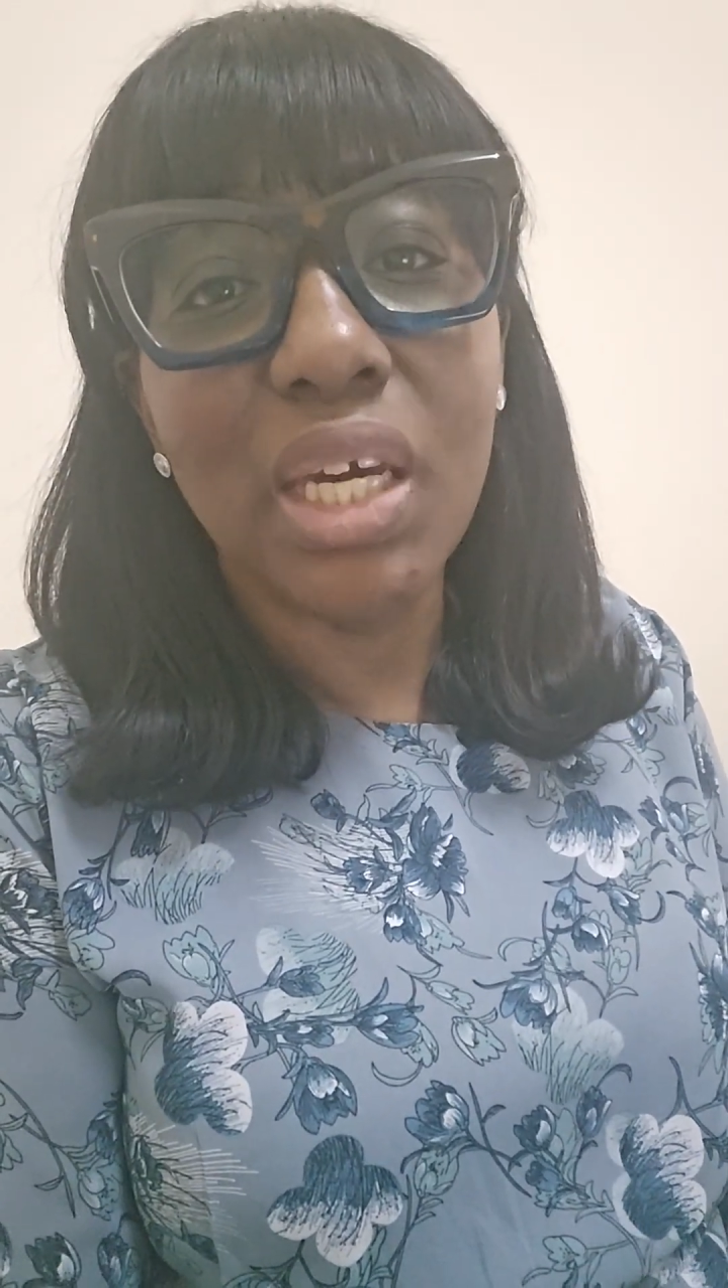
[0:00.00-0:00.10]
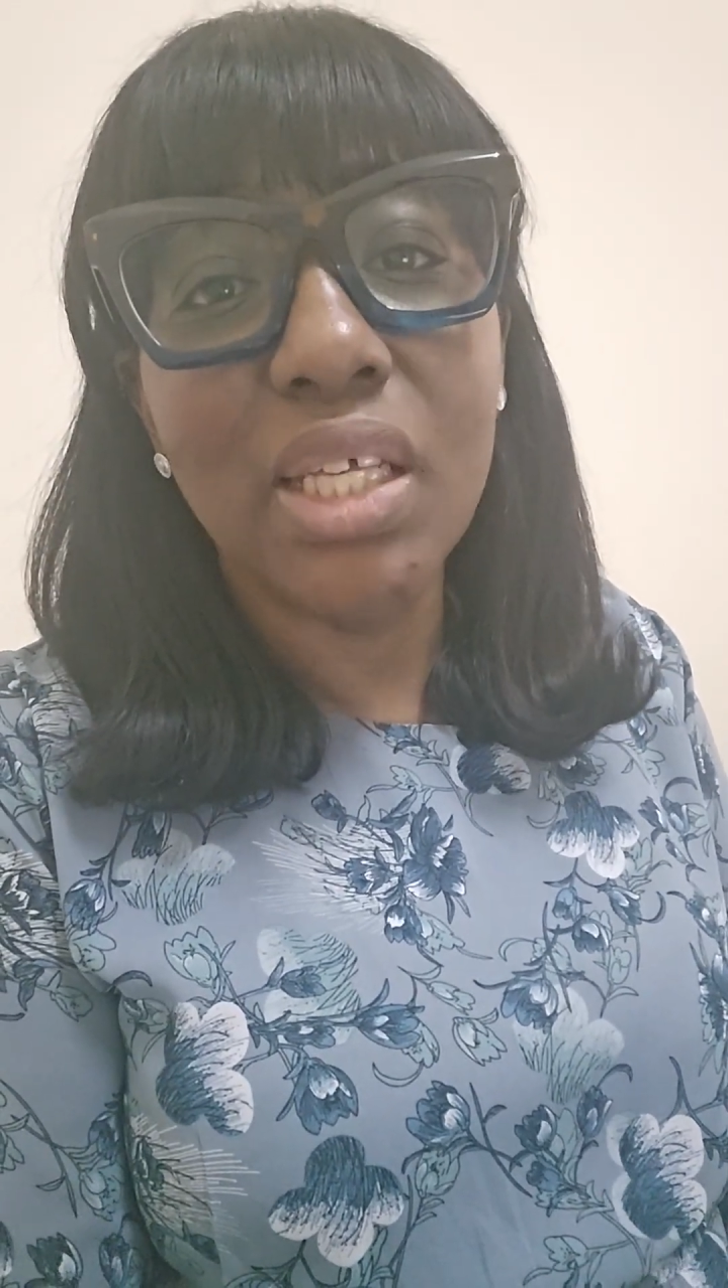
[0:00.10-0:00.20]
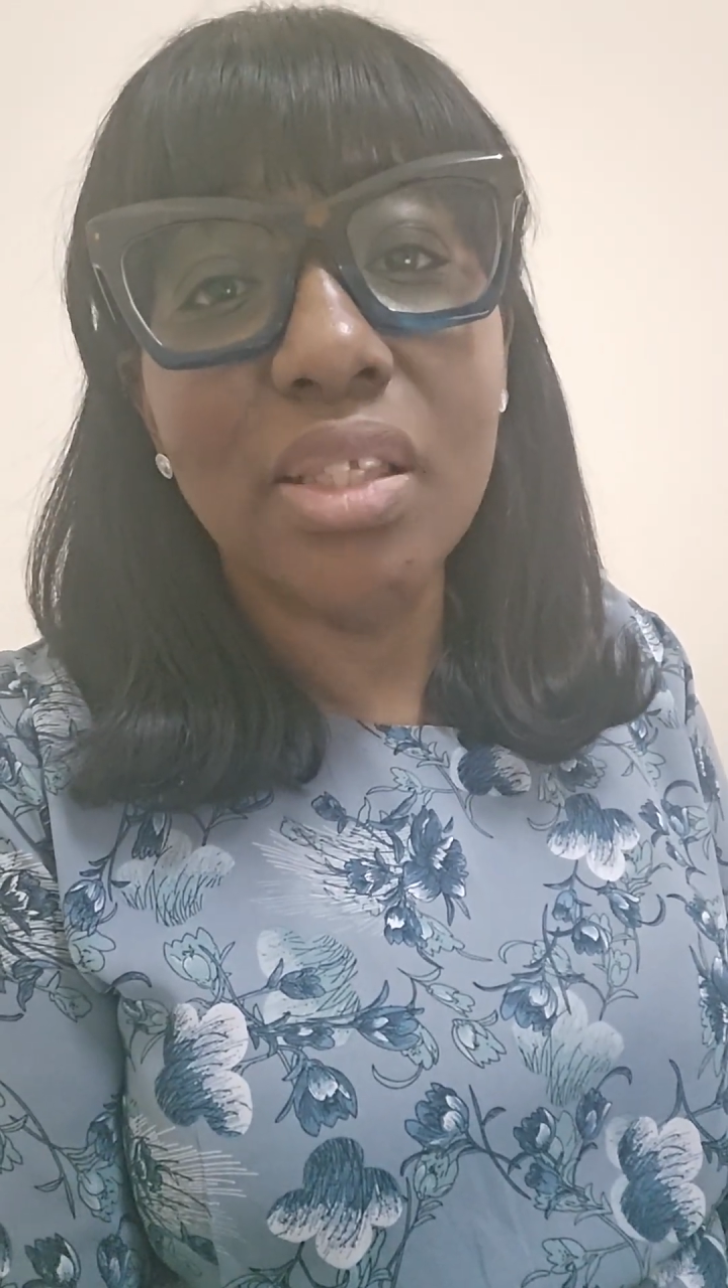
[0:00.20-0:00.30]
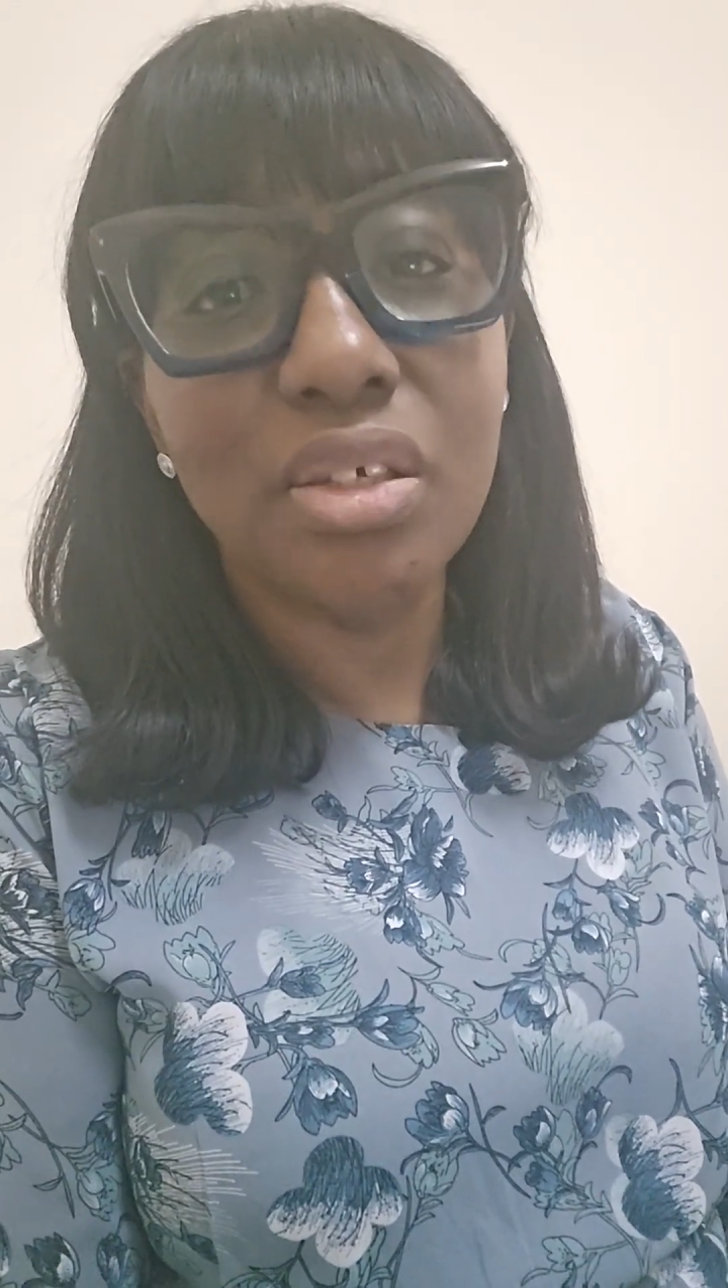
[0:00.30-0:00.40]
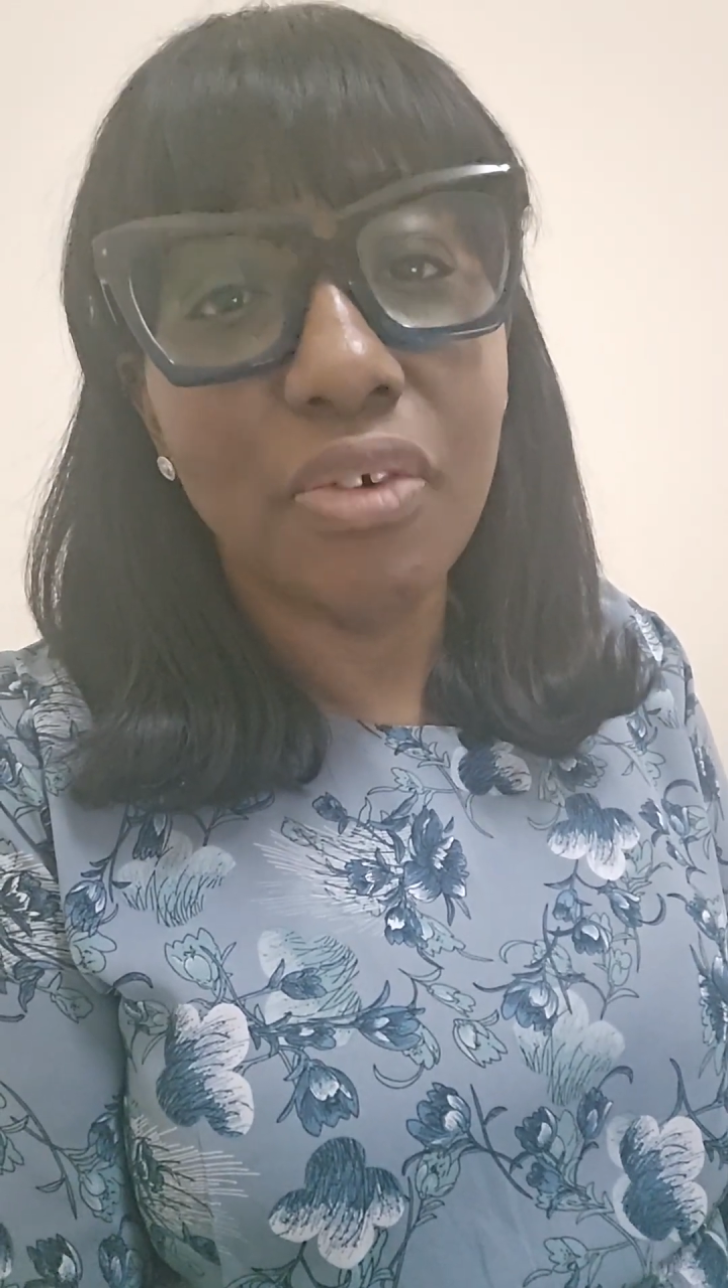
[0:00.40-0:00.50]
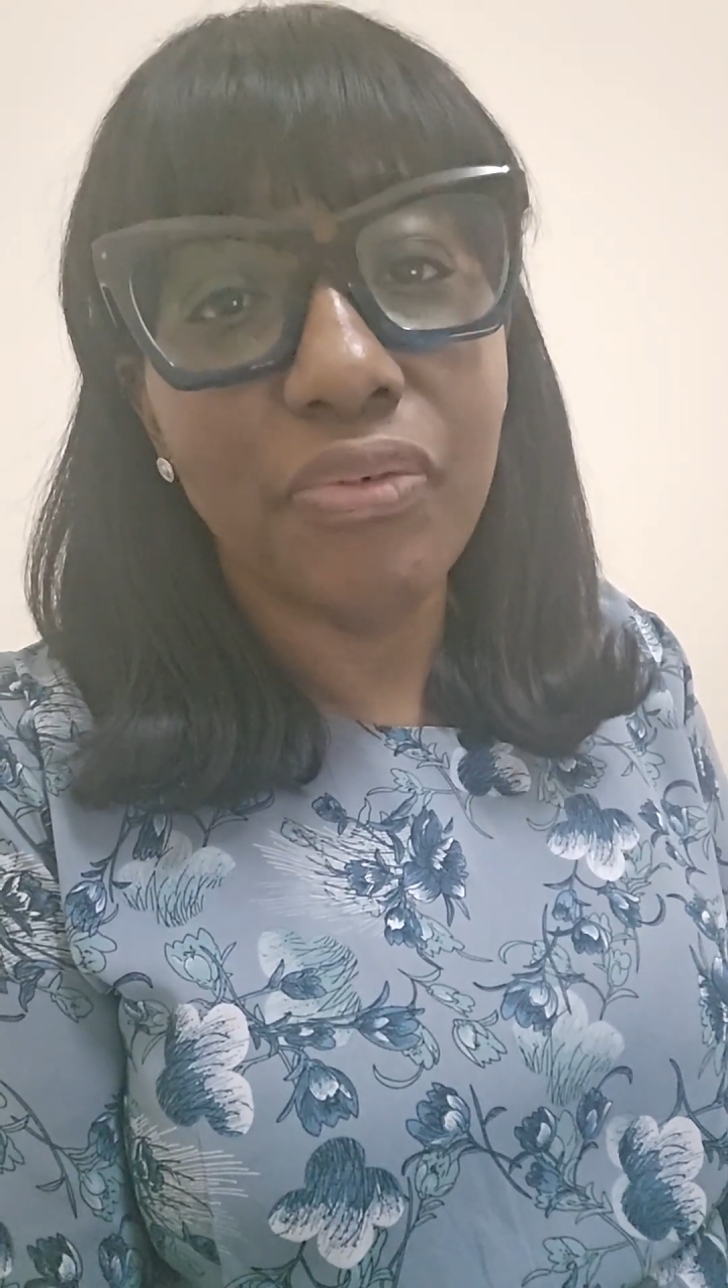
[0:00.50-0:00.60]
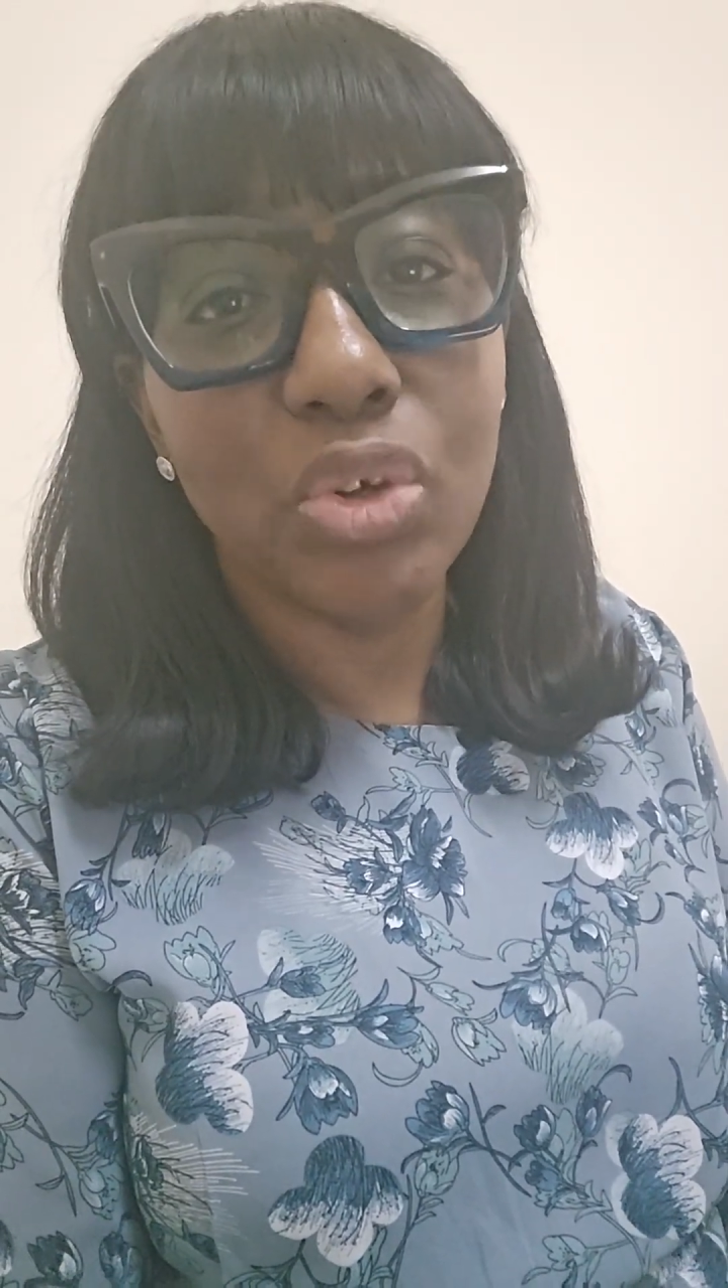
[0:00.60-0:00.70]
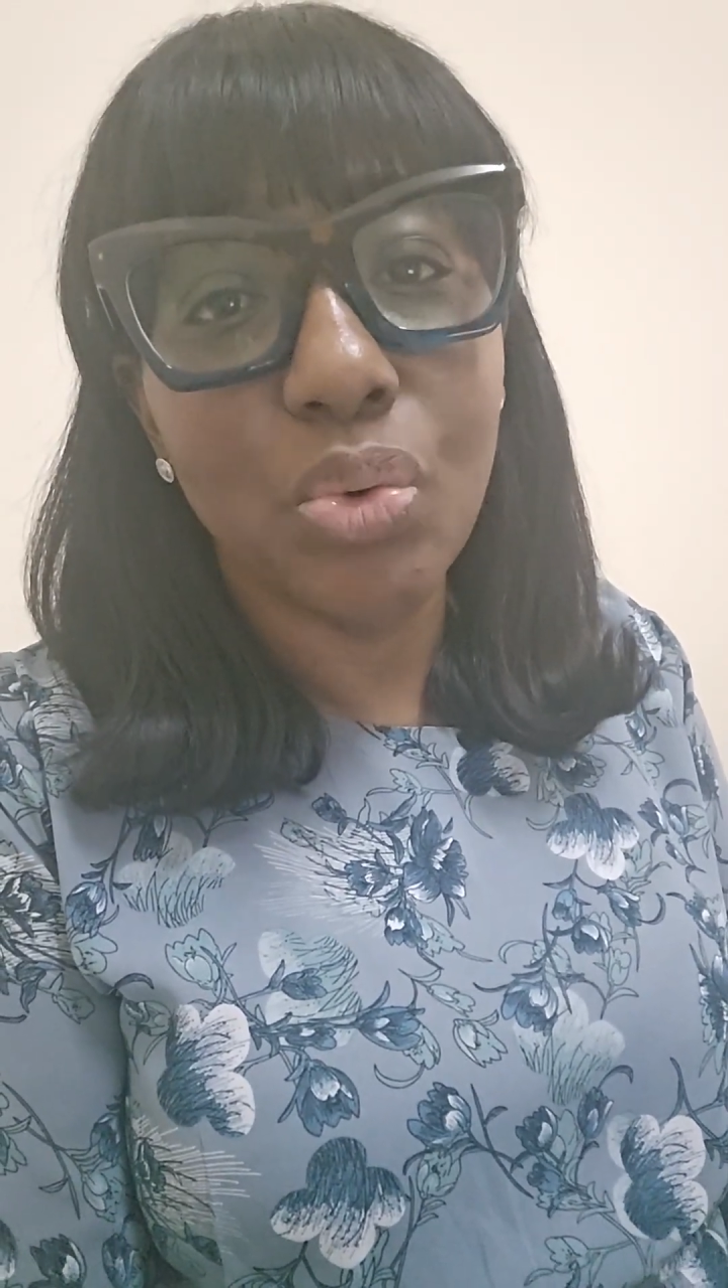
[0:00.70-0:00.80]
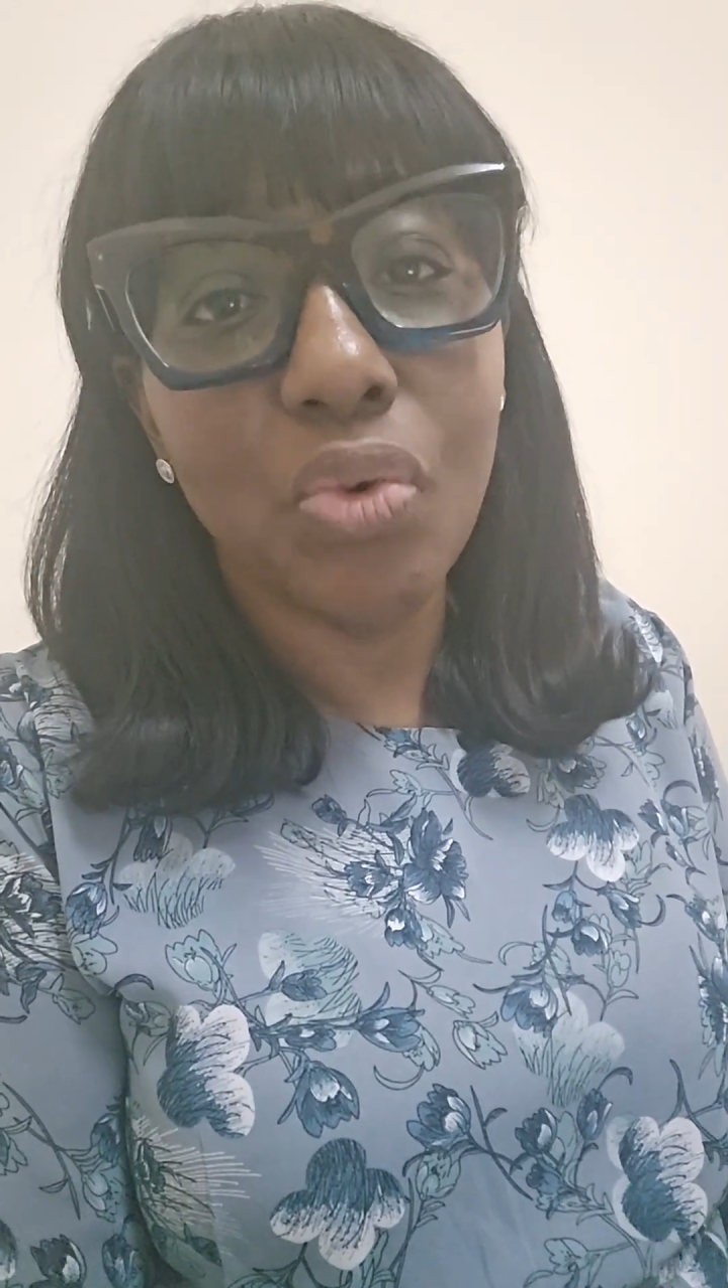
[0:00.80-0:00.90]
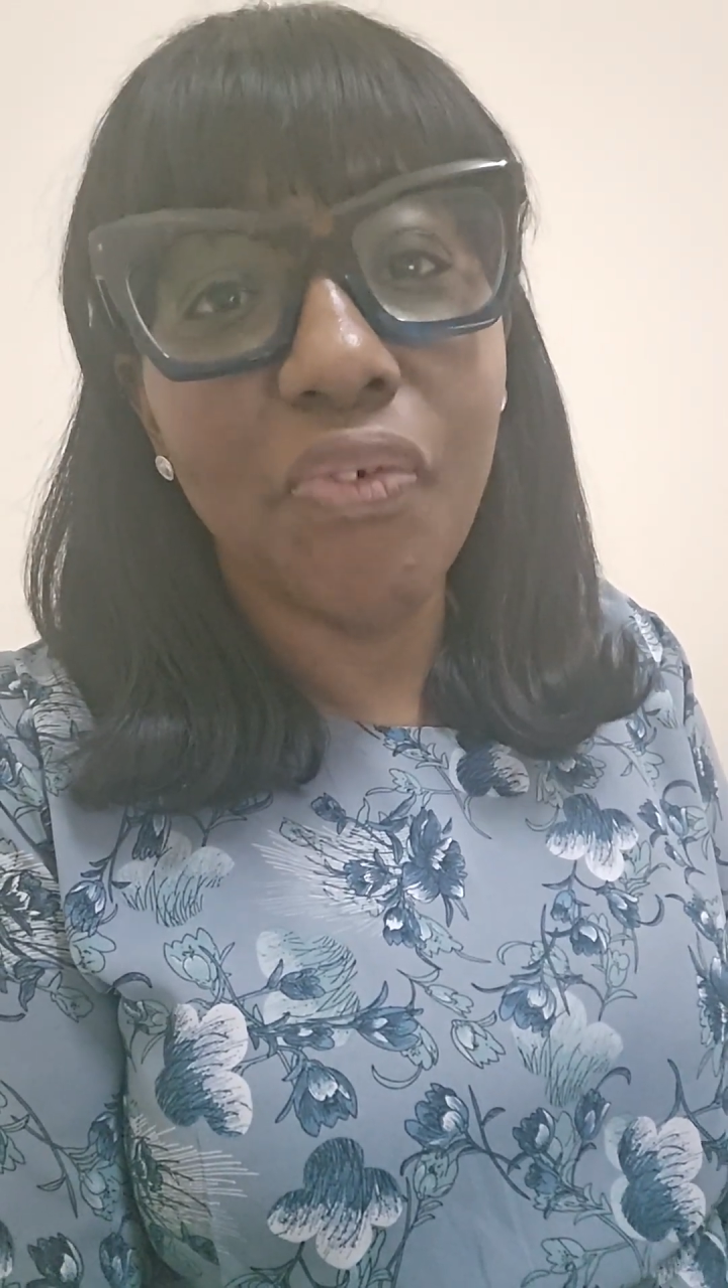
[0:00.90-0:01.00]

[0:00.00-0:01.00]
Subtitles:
interview